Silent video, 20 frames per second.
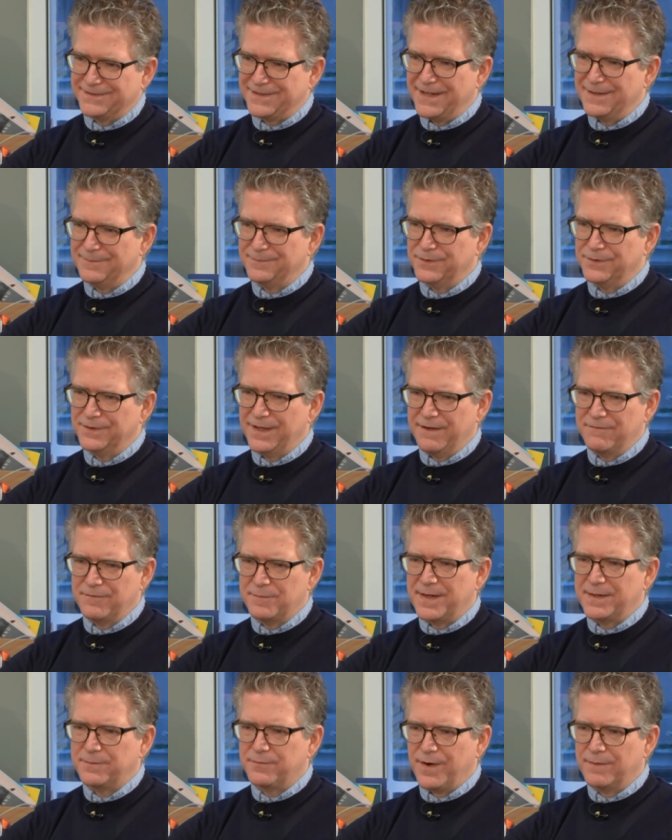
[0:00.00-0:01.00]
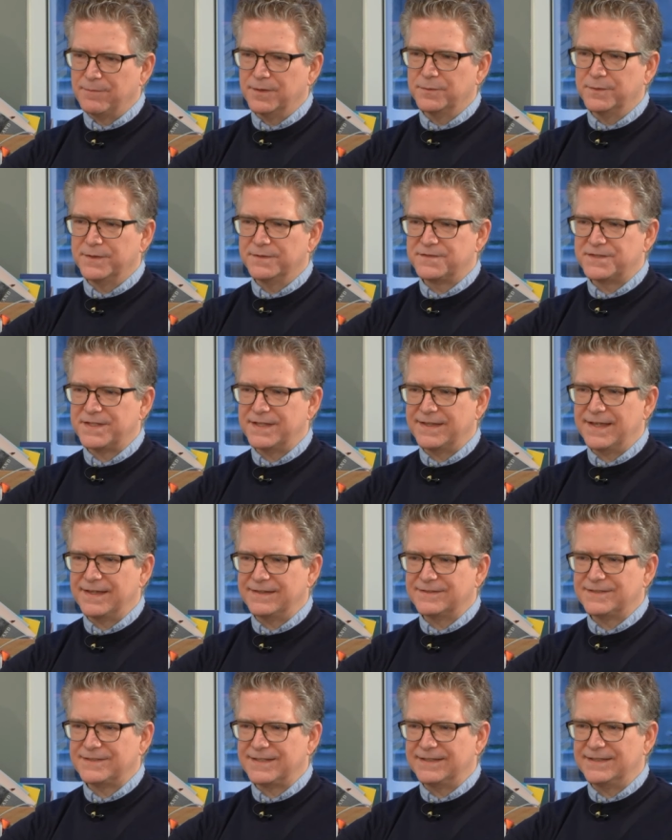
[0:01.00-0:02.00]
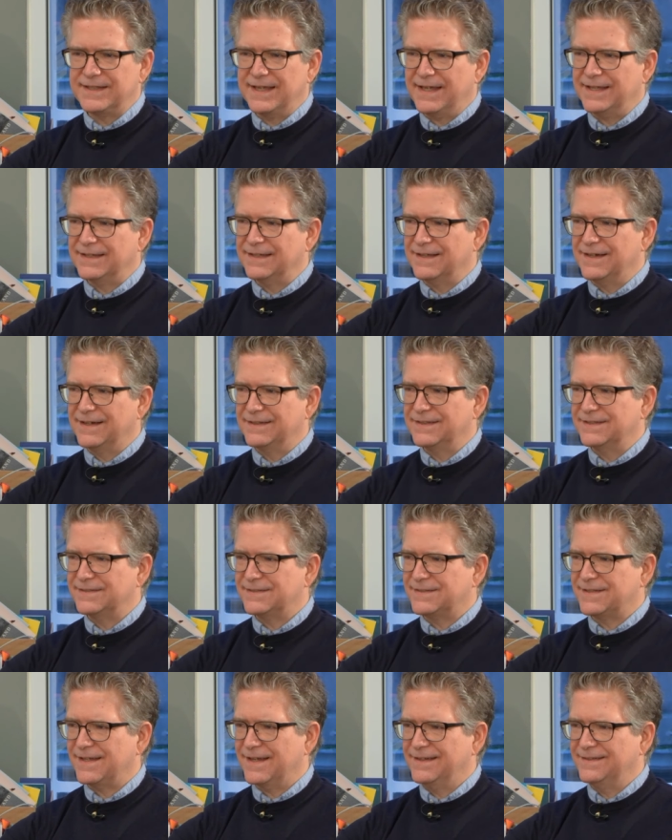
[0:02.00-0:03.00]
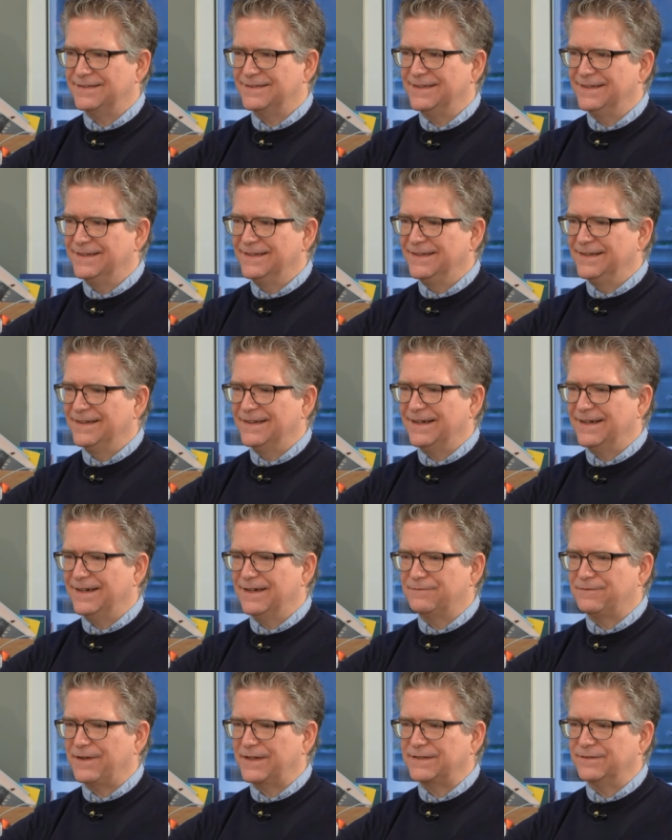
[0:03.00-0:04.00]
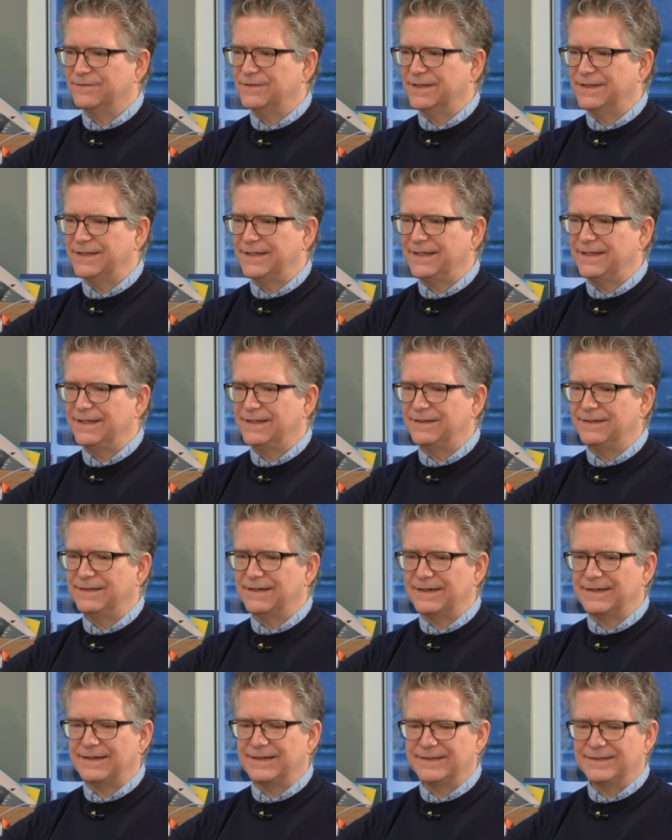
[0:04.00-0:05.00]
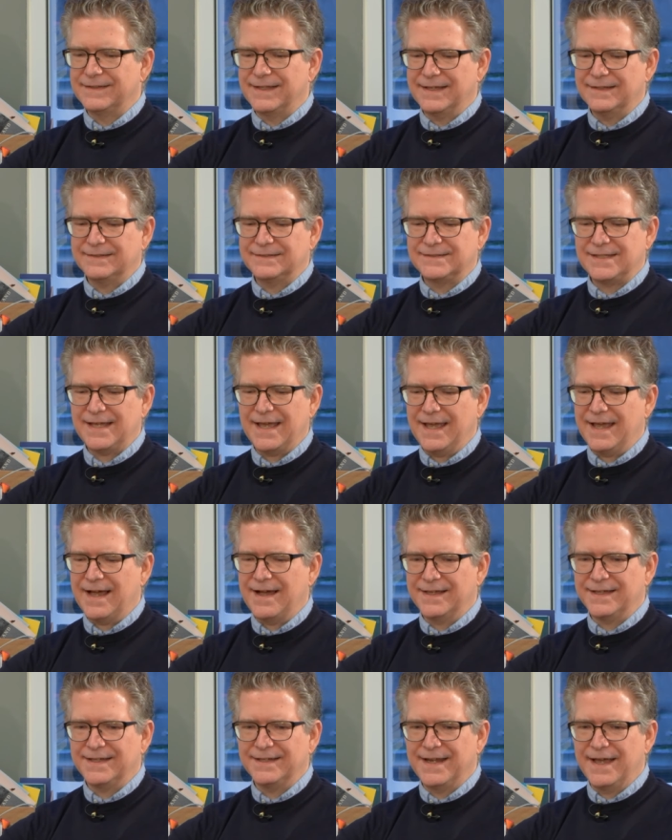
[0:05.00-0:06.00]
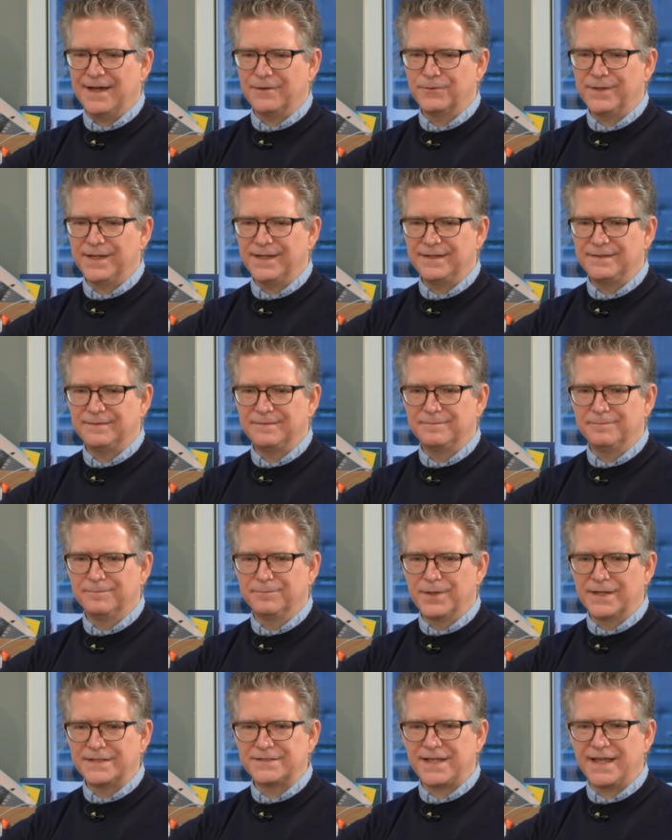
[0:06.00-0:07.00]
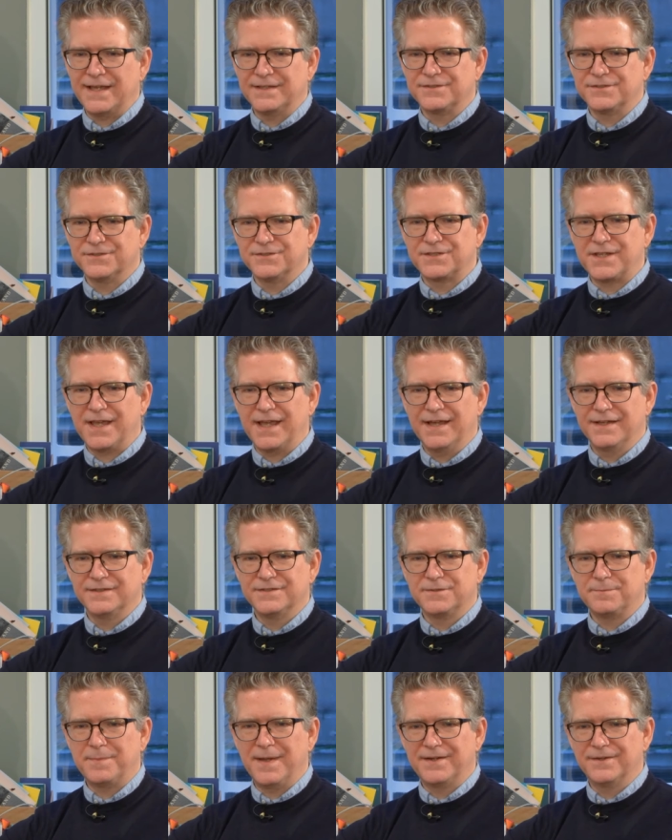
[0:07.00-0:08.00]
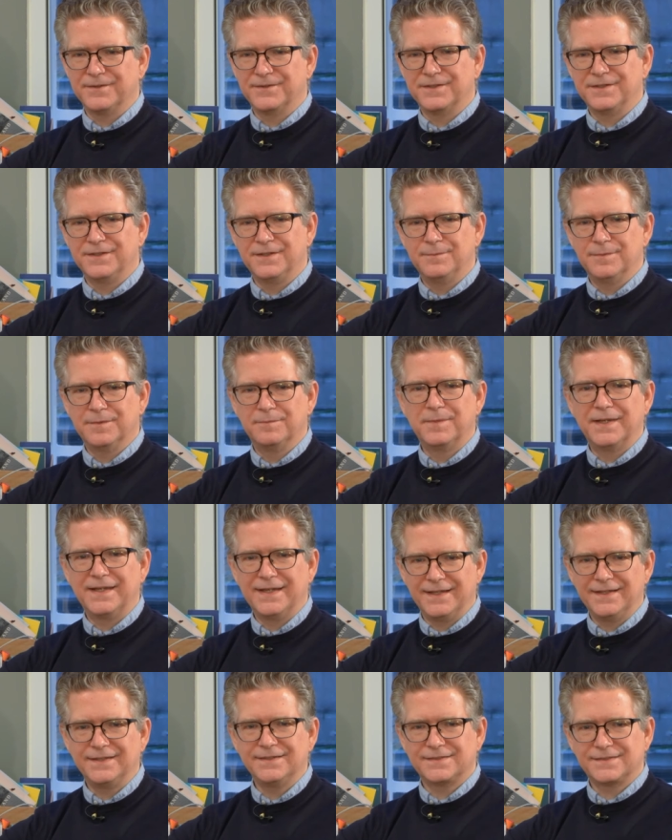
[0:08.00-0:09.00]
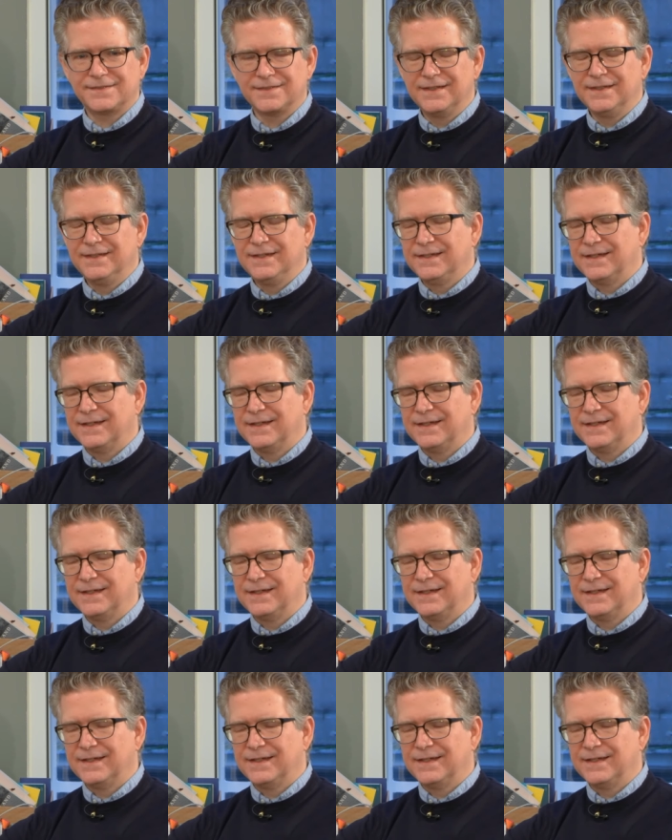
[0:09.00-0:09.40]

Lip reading: example. Everybody probably would have said that, seen the headline that said, effectively, that AI can now read breast cancer scans better than human beings.